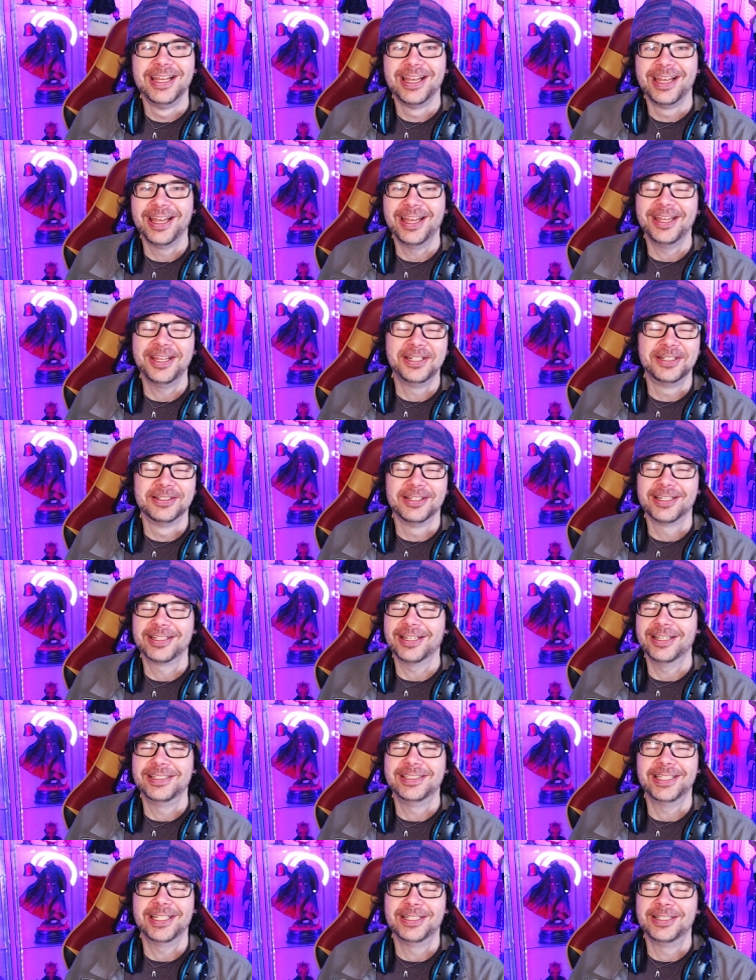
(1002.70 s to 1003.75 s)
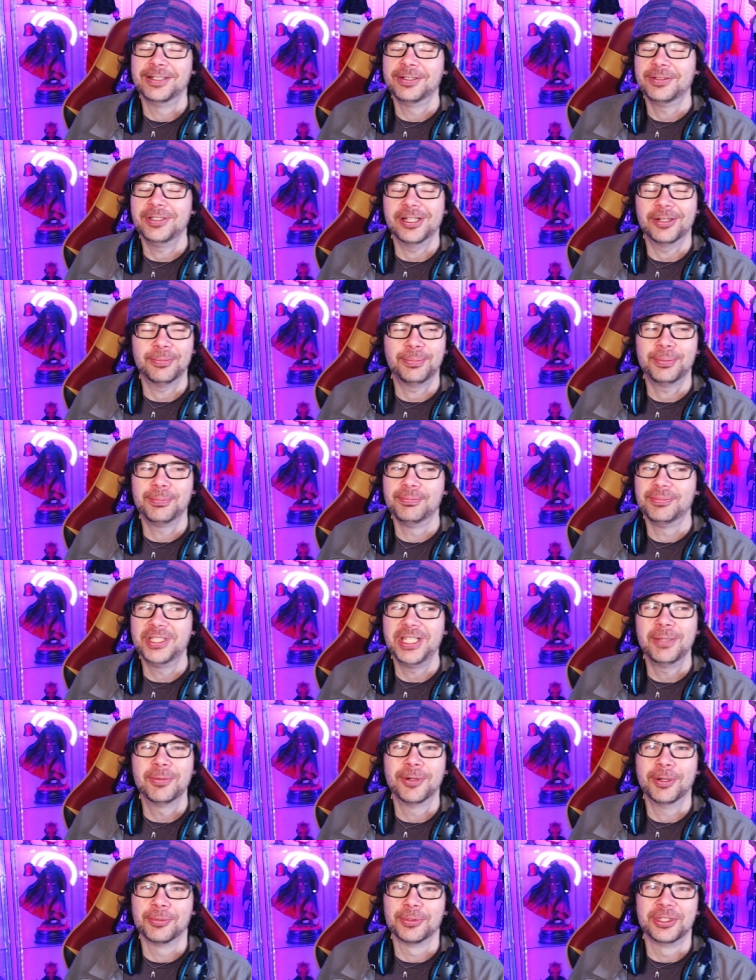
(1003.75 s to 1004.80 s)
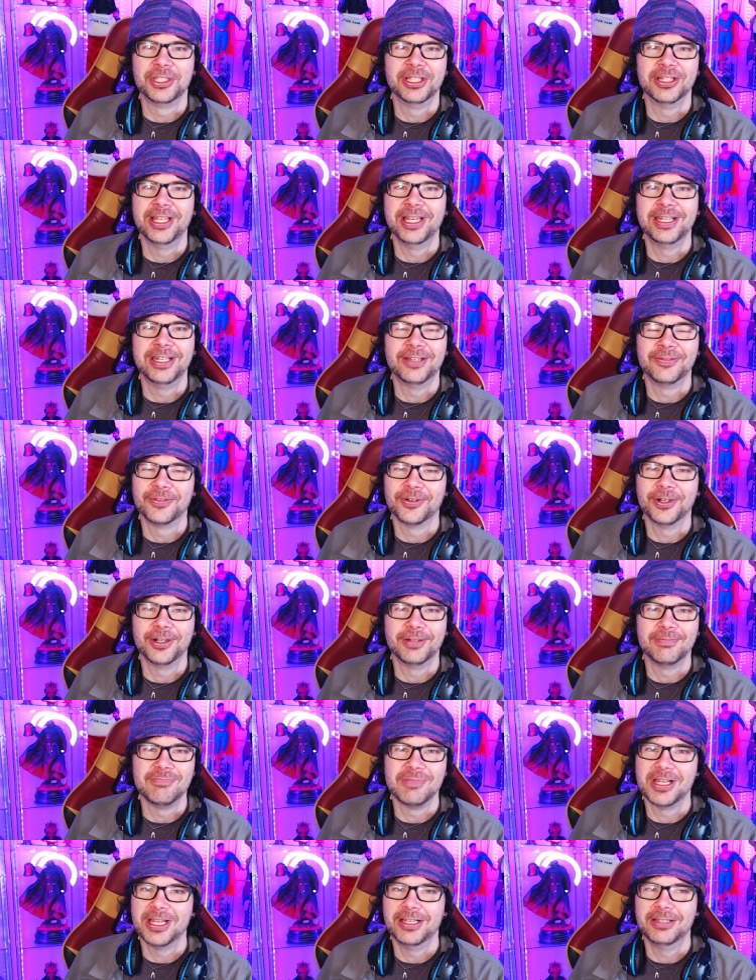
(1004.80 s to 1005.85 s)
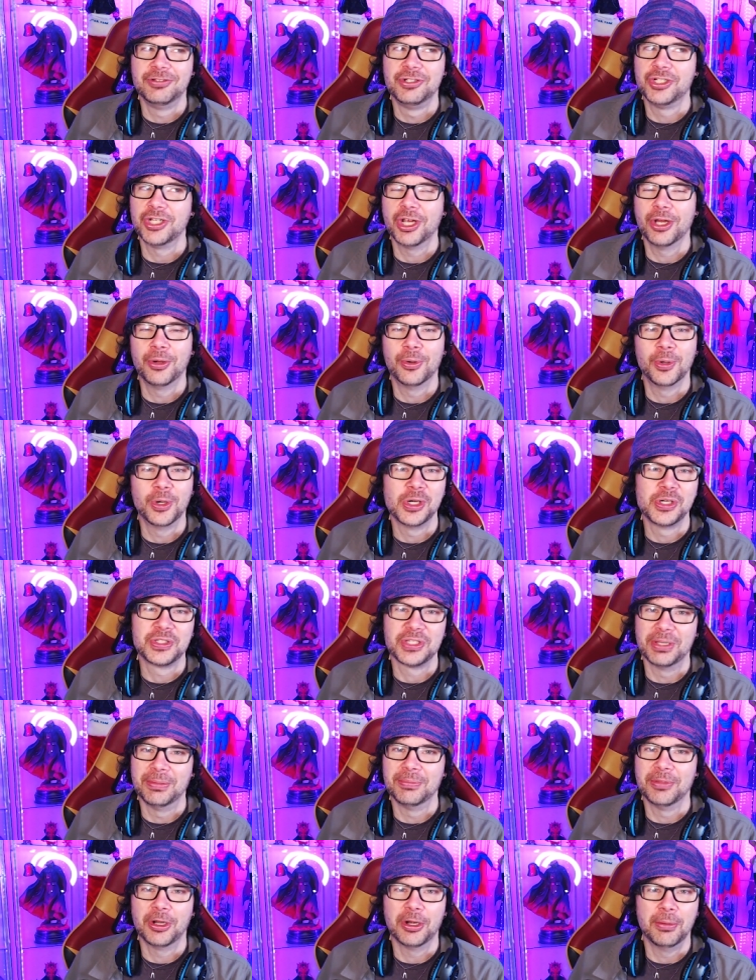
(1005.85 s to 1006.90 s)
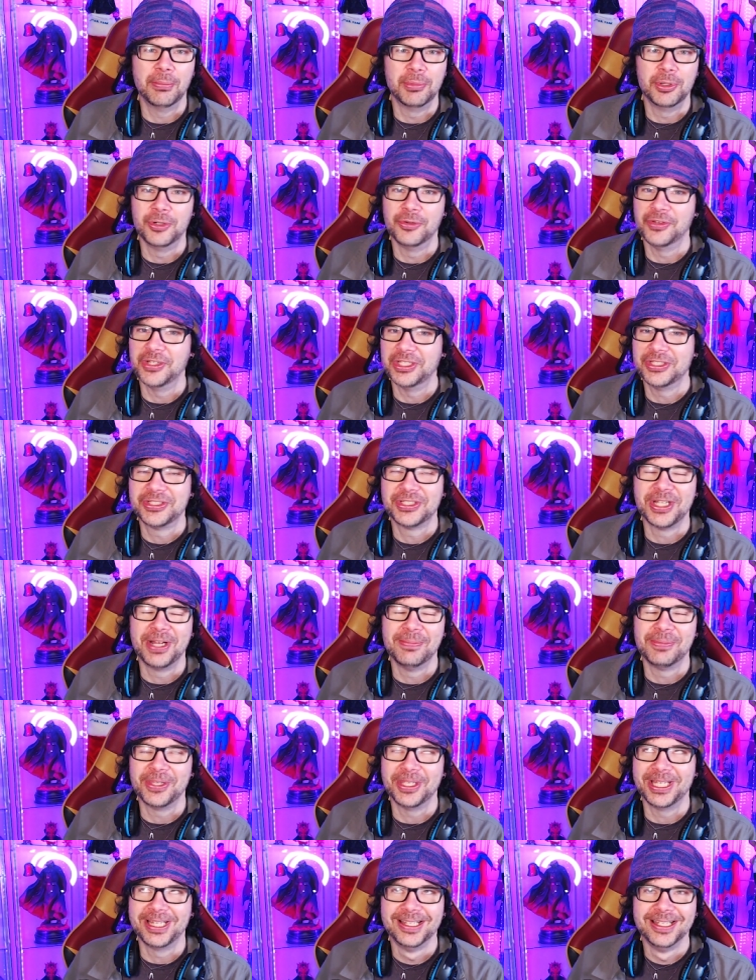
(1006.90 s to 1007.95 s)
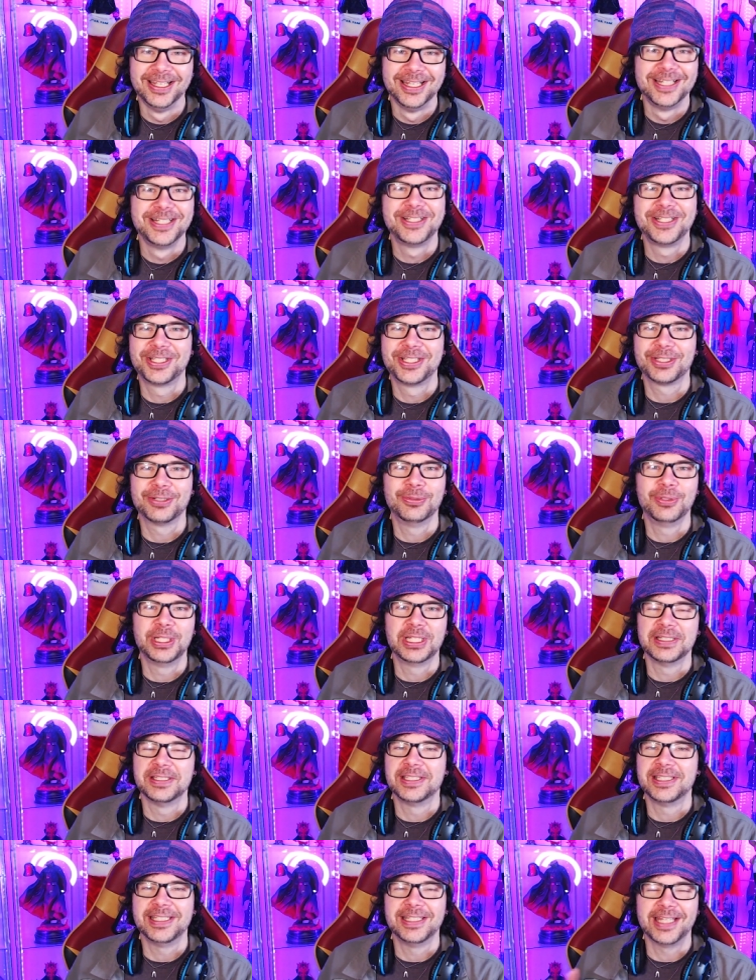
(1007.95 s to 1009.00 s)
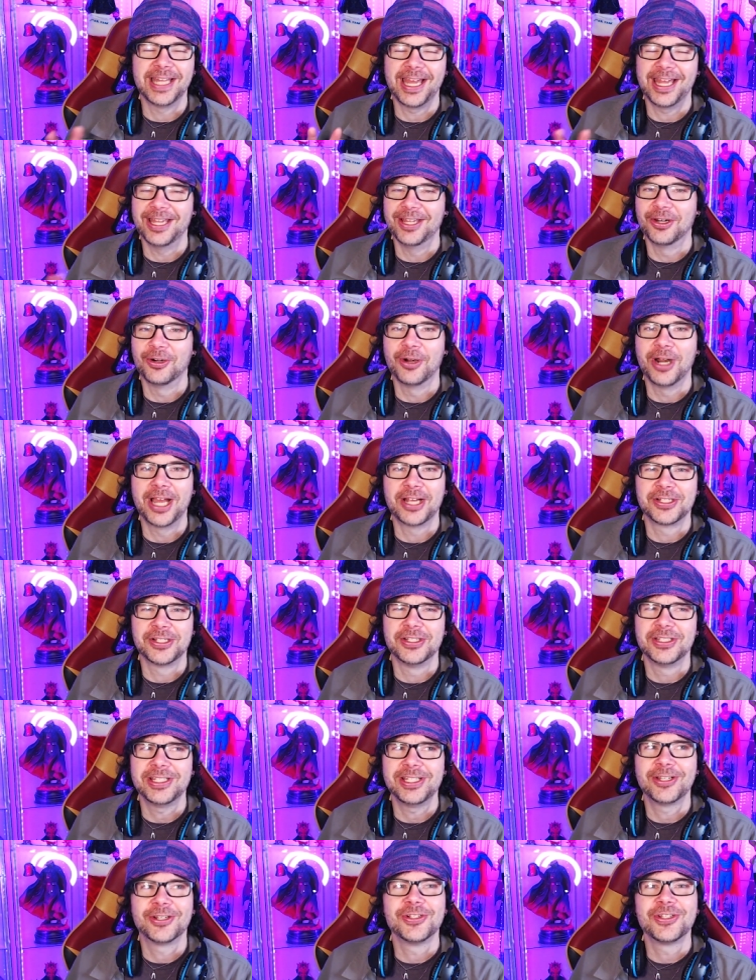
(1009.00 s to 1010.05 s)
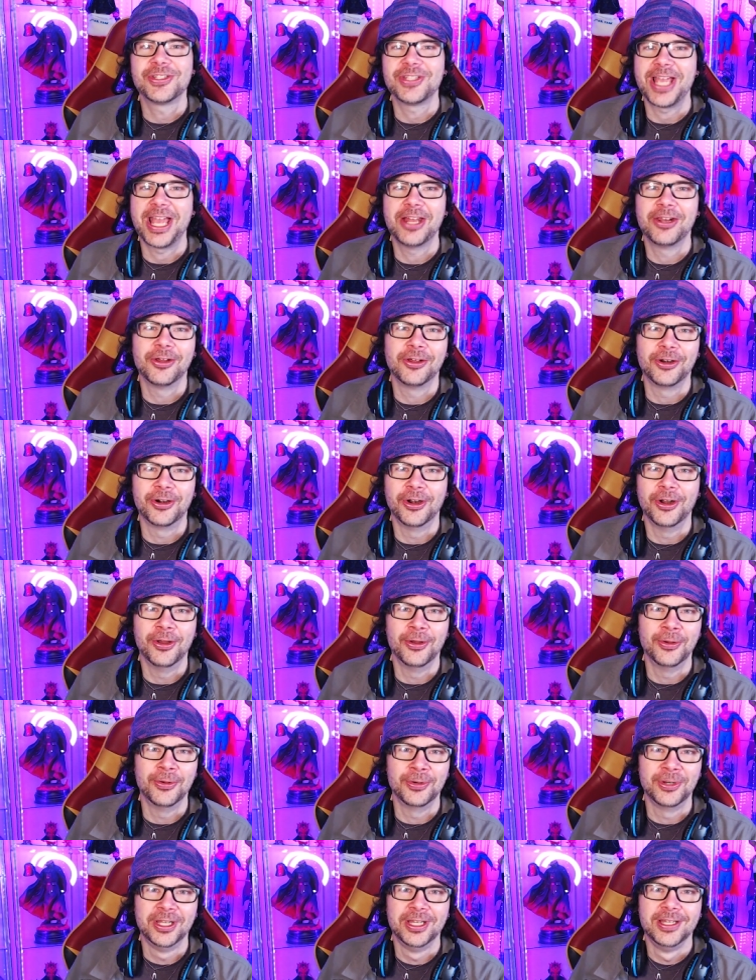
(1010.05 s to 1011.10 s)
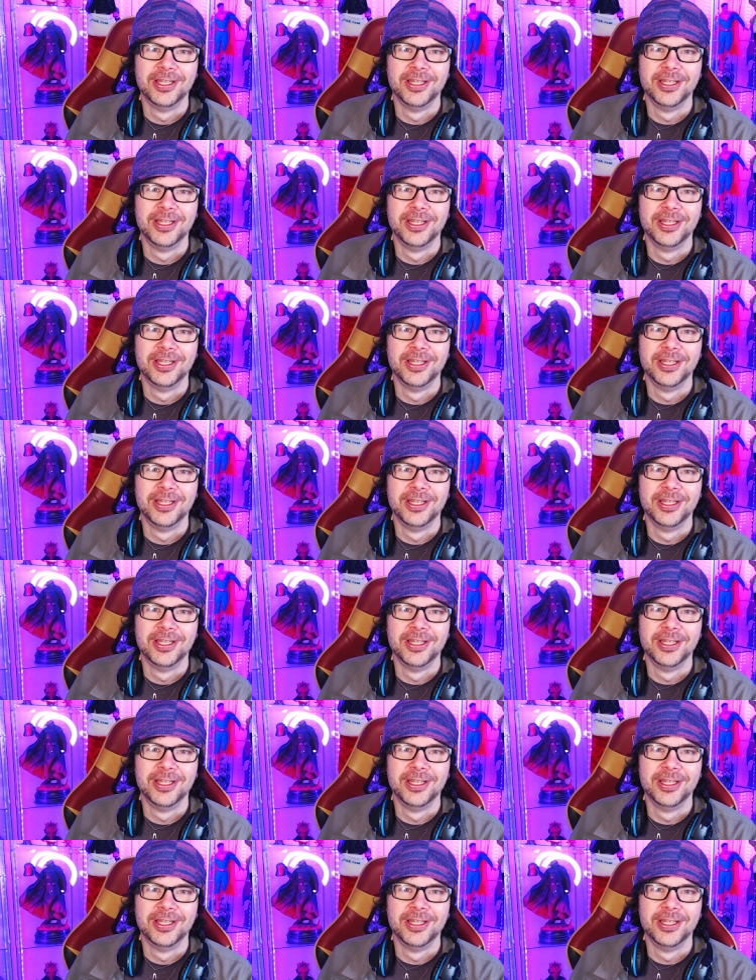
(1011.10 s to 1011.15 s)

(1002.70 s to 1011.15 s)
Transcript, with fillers: And like I said, team her up with Yelena for a, a, show or some or a movie, something, just so we can see that interaction, see her stand on her own,